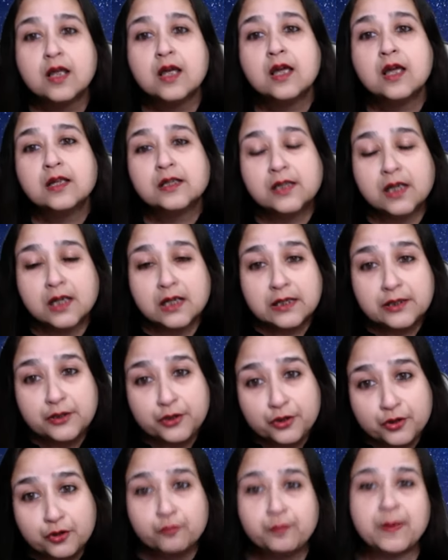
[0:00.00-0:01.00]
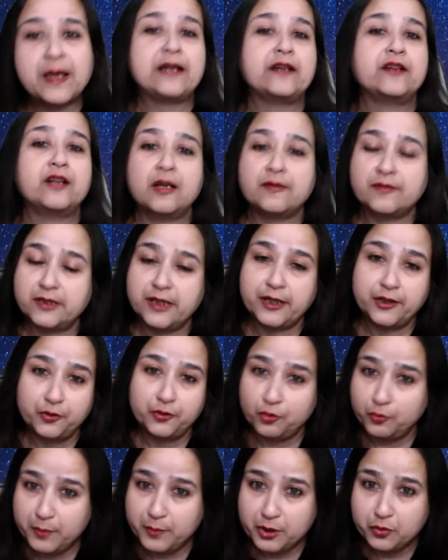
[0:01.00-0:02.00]
the new paragraphs that you'll
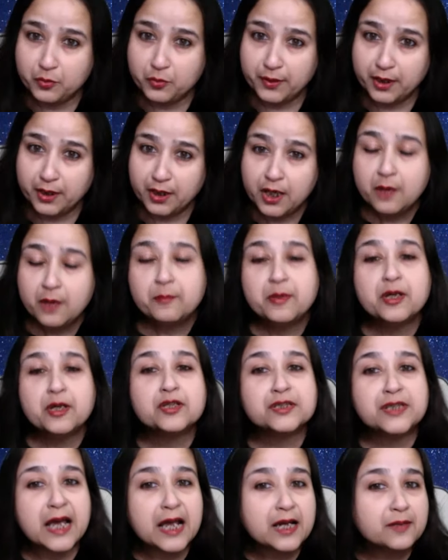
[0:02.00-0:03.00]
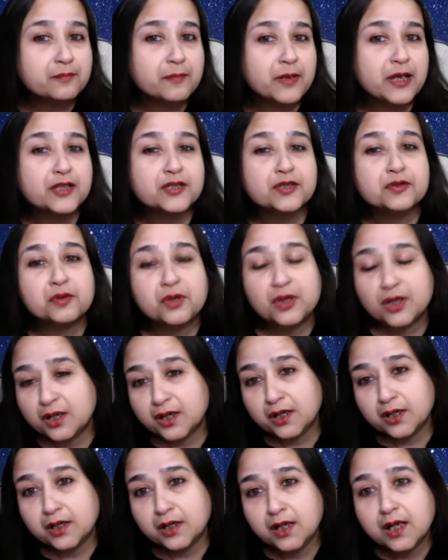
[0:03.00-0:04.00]
be doing, because that makes you learn
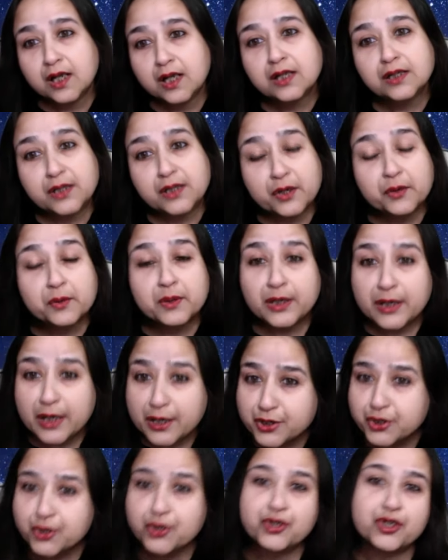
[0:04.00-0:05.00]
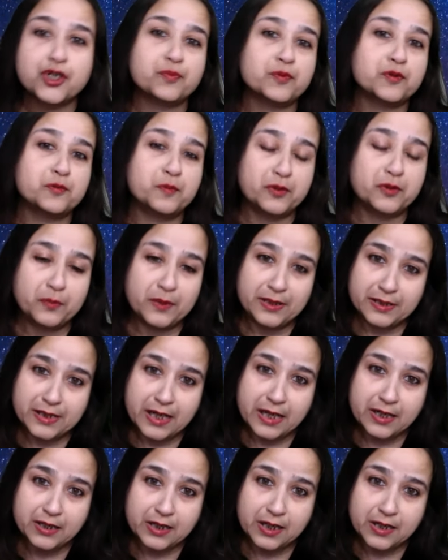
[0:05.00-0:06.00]
the relationships between
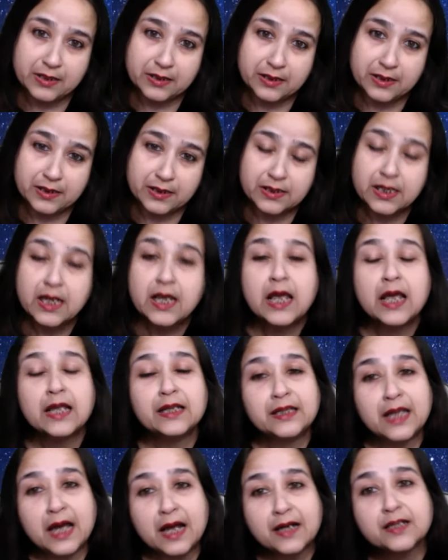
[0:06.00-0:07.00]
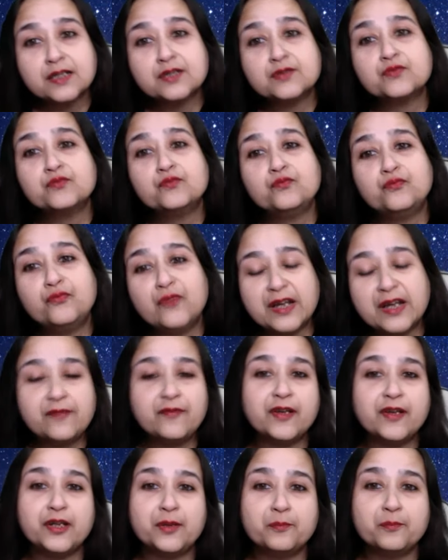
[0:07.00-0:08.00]
sentences. And that is very,
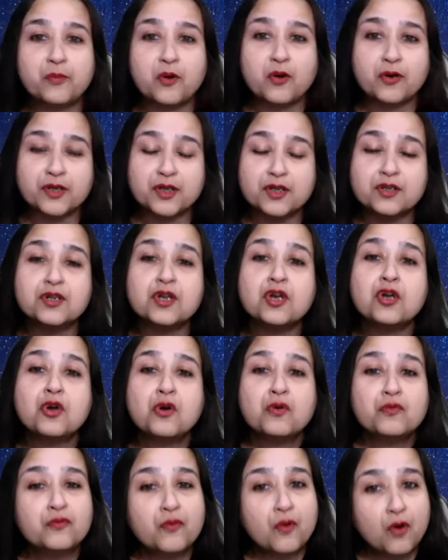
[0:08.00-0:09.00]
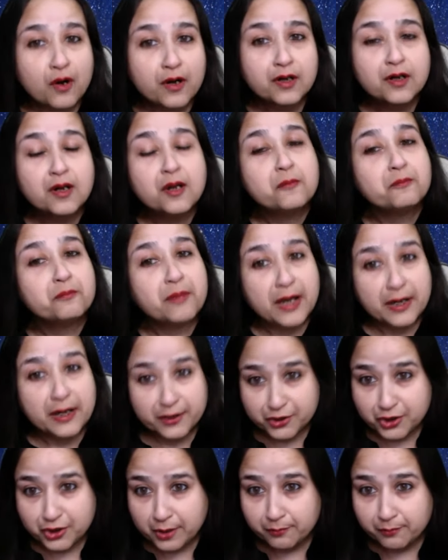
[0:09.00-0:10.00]
very important for
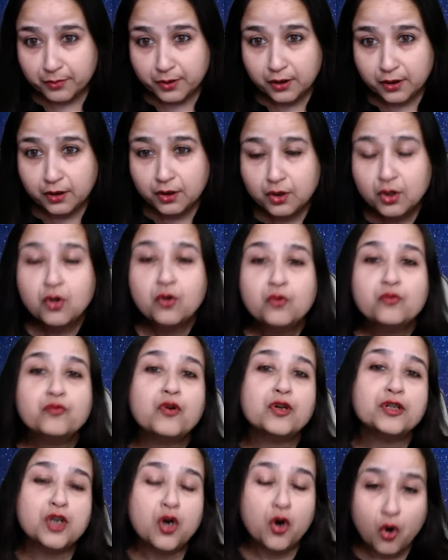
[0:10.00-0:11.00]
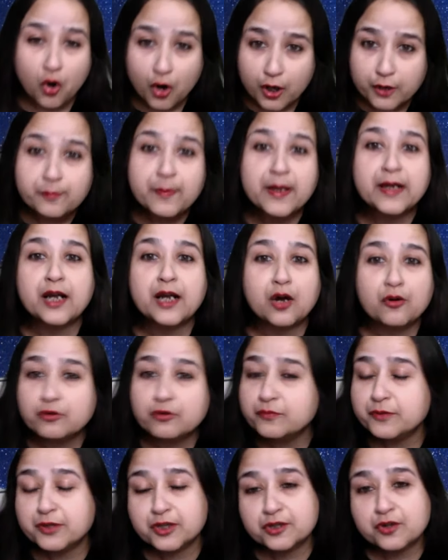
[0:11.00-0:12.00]
parajumble, for the odd man out,
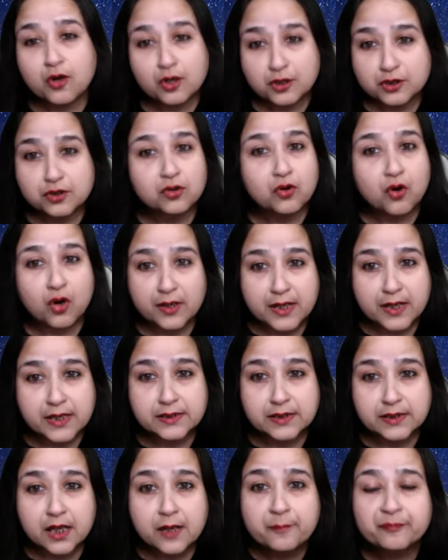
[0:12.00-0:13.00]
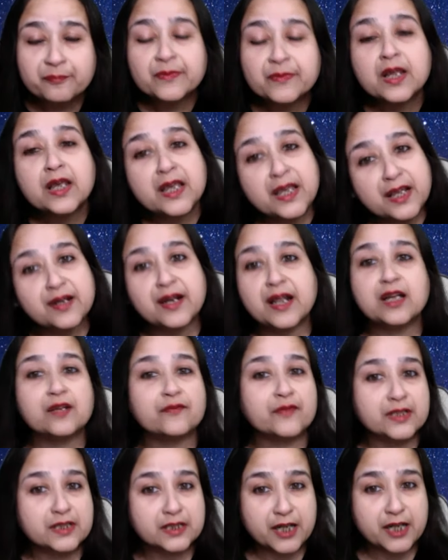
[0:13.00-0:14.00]
which is also called as the
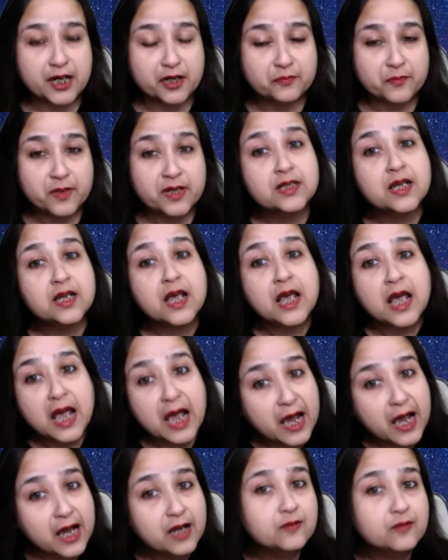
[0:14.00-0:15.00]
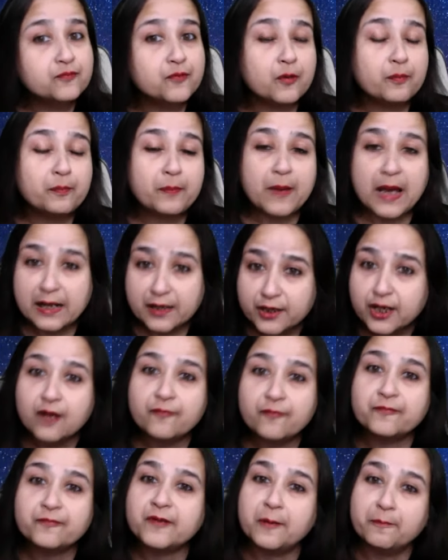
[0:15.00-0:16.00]
irrelevant statement, and for paragraph
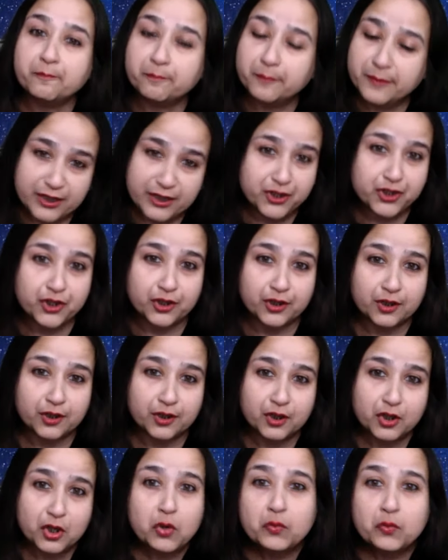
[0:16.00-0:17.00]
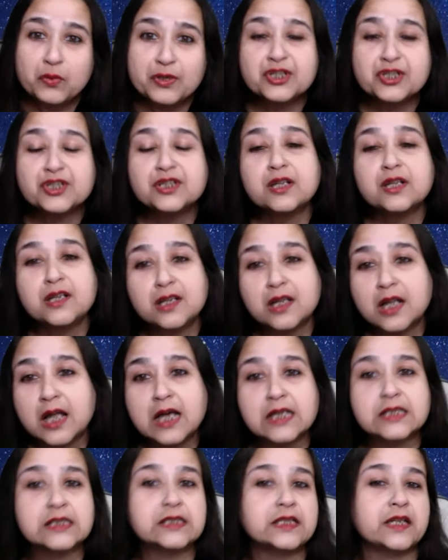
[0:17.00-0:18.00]
completion. which is the
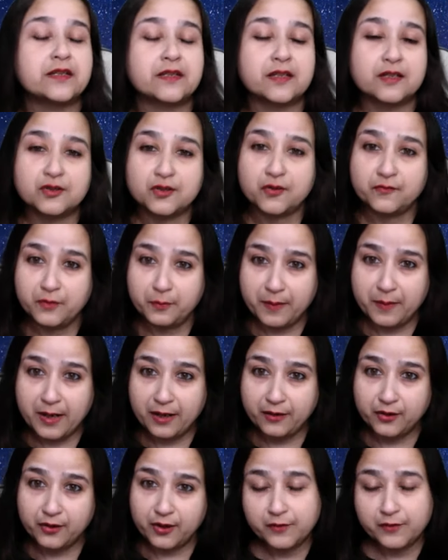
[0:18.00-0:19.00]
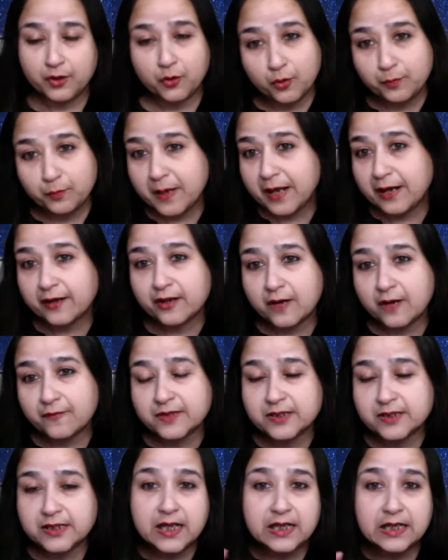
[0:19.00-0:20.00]
last sentence of the paragraph. The whole paragraph is
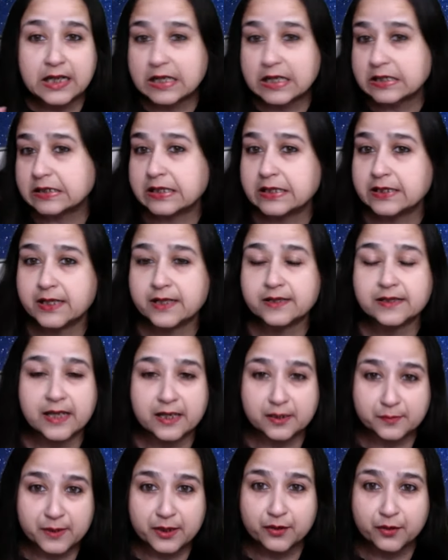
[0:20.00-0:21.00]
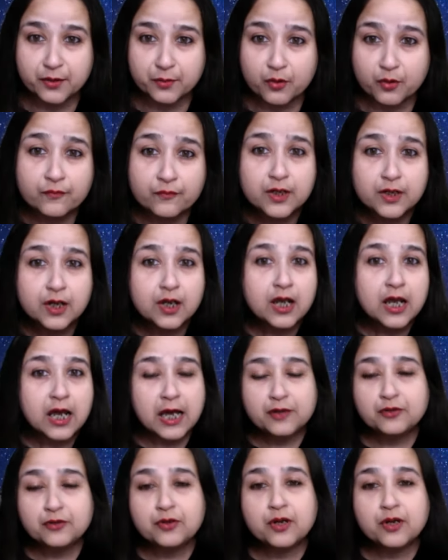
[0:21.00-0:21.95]
there, last sentence has been removed, and you are